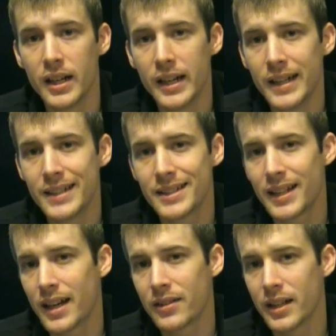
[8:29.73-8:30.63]
any
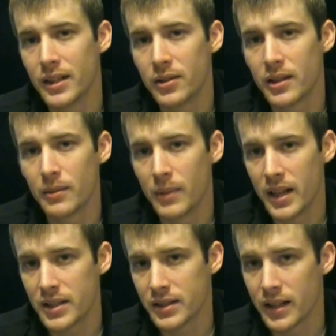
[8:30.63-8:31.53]
style that you can
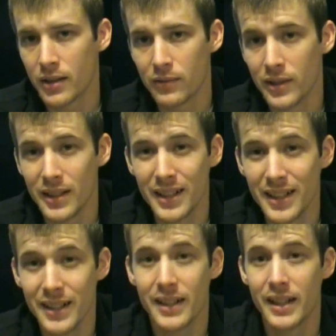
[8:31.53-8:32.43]
imagine that'll fit
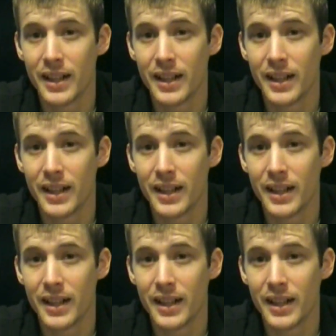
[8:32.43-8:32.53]
any